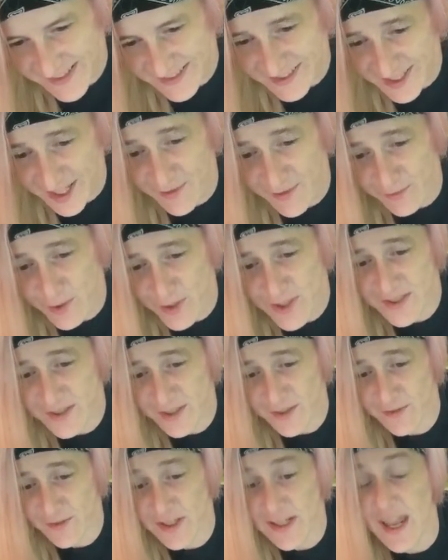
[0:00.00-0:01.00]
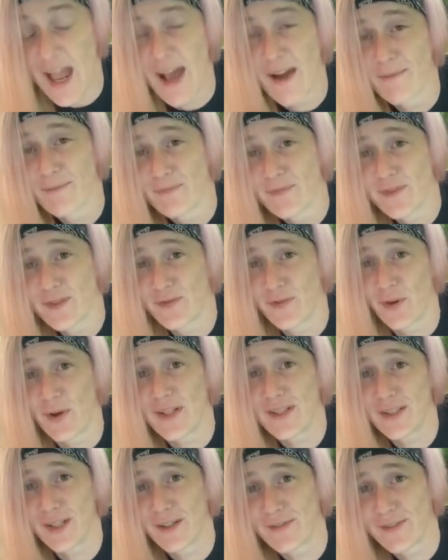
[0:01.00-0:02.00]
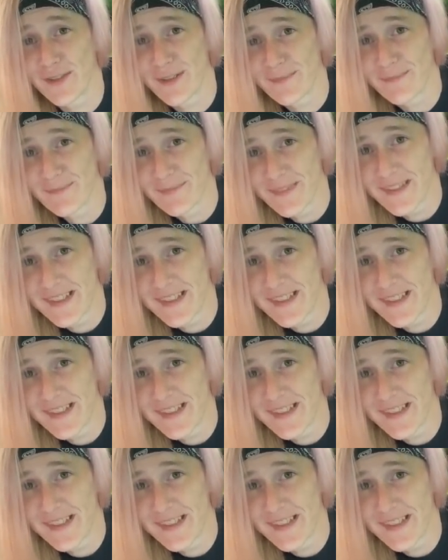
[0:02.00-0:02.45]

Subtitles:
Is that a voiceover? Yeah, it's a voiceover.